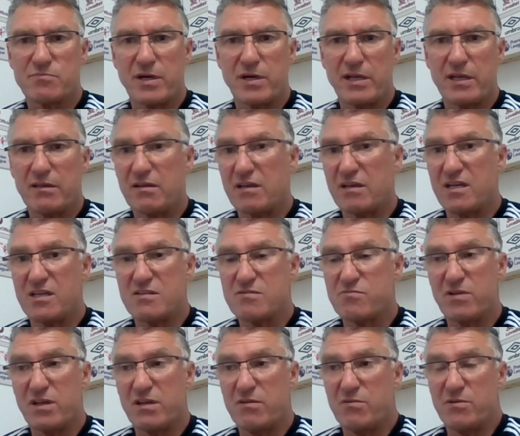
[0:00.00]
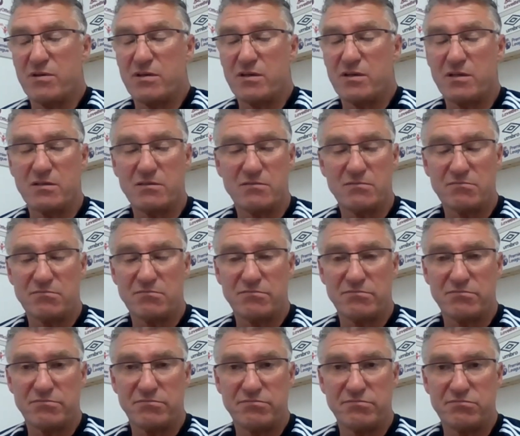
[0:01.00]
break, as we were
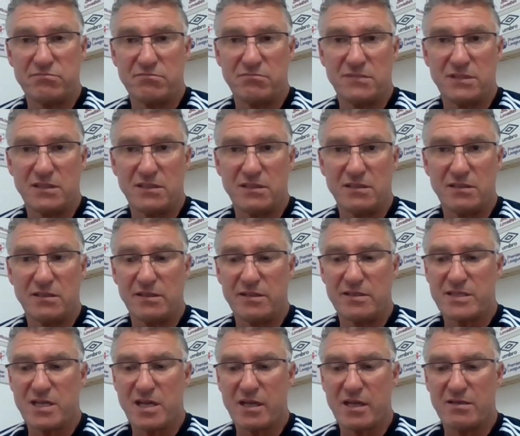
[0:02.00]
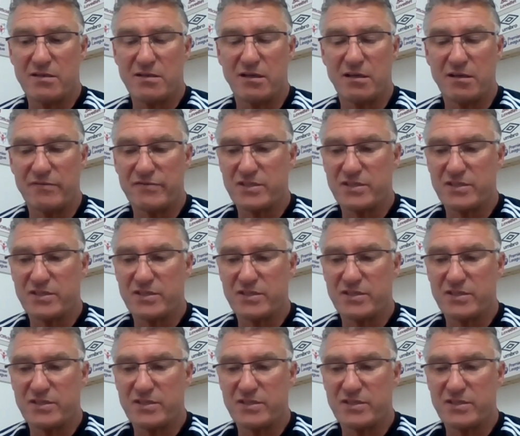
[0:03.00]
uh, in the second half.